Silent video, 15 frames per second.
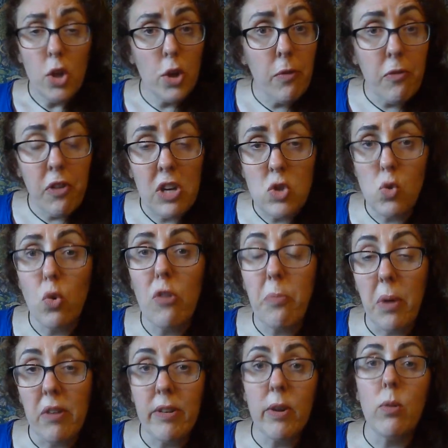You can find all
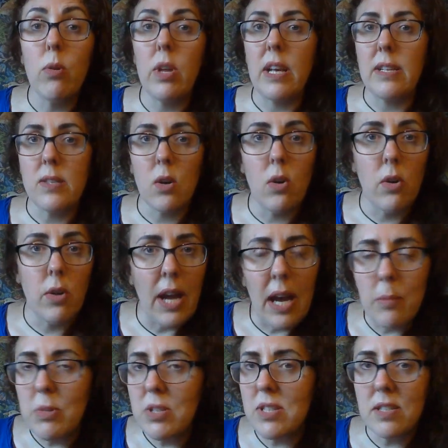of my recordings on
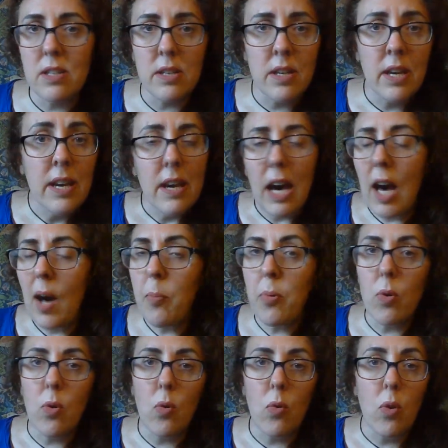Amazon,
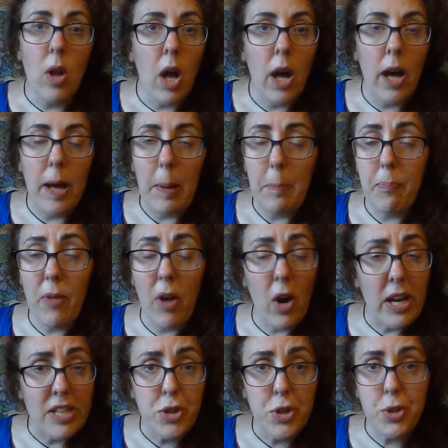Apple,
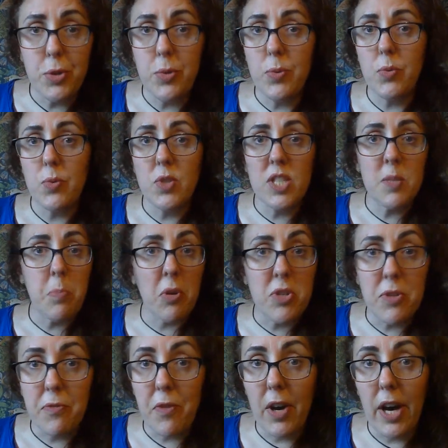iTunes,
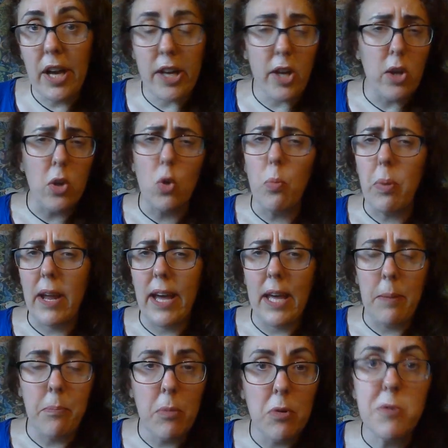Spotify, Google
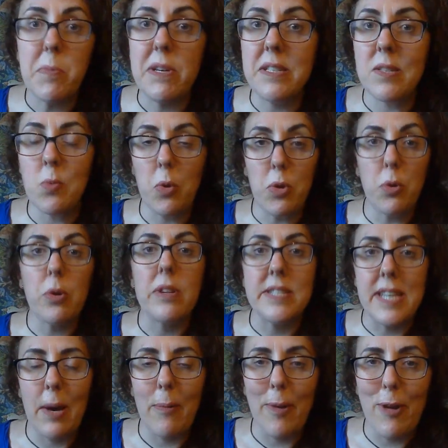Play, most places where you
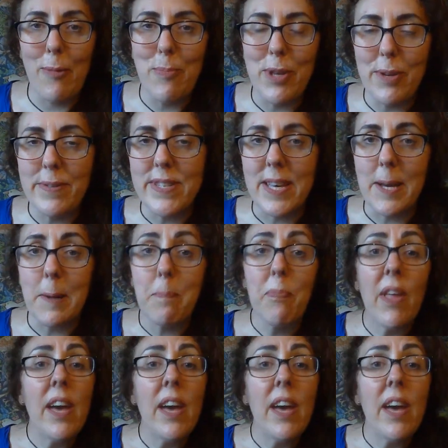can download music.